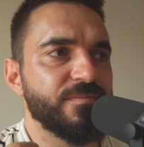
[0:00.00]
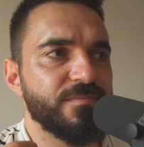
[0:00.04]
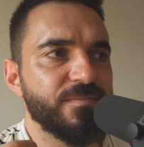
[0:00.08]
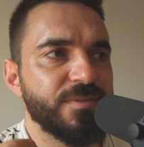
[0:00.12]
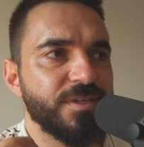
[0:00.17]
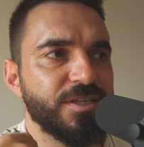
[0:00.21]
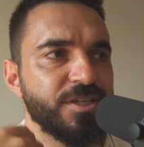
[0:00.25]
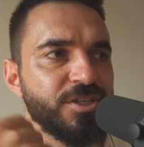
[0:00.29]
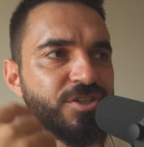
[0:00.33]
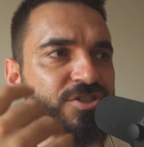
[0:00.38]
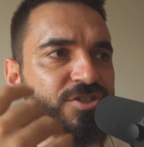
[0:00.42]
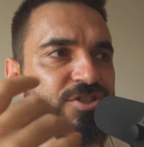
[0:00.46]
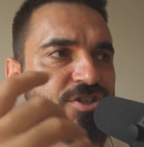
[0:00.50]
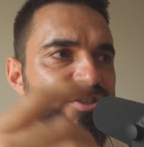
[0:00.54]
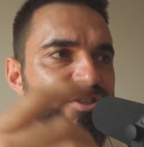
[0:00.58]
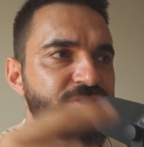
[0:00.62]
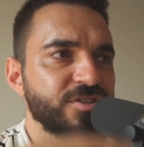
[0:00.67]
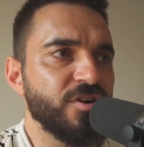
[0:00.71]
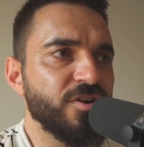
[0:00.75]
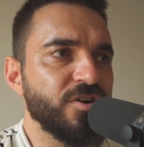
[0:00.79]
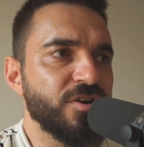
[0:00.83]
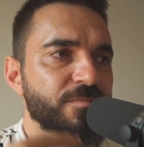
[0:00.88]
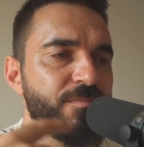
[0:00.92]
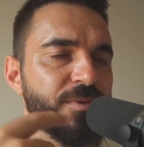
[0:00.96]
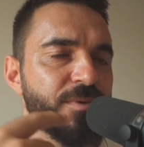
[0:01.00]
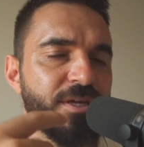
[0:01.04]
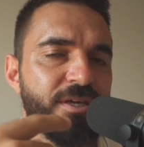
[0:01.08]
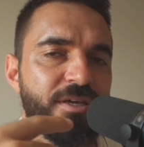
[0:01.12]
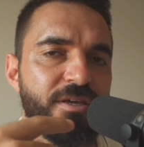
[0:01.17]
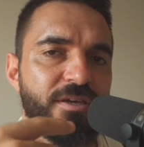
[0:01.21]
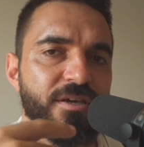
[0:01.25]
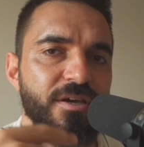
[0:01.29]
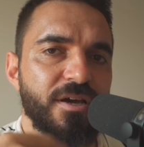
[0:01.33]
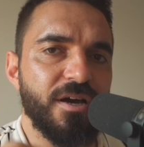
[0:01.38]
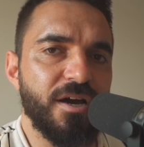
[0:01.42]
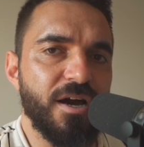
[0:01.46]
is just going to be
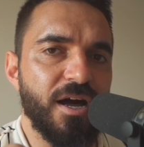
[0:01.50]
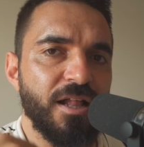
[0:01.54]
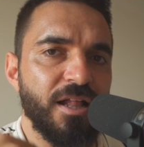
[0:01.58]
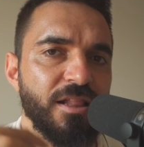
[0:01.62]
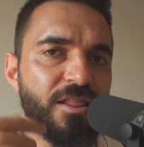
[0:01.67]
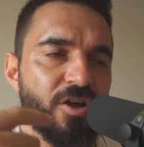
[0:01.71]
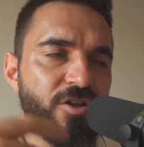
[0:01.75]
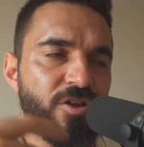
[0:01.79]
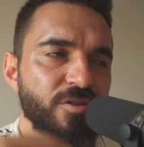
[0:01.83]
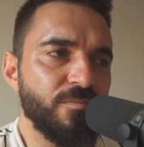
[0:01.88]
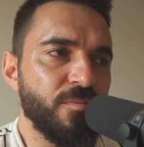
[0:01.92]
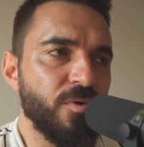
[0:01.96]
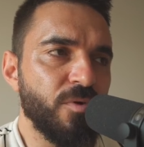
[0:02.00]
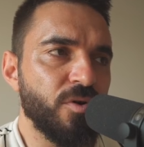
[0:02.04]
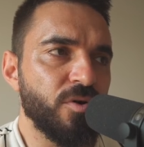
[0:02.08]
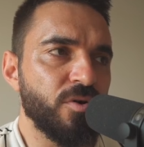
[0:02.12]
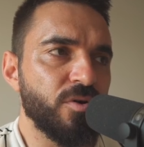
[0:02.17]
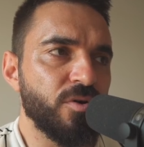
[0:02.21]
a lot more,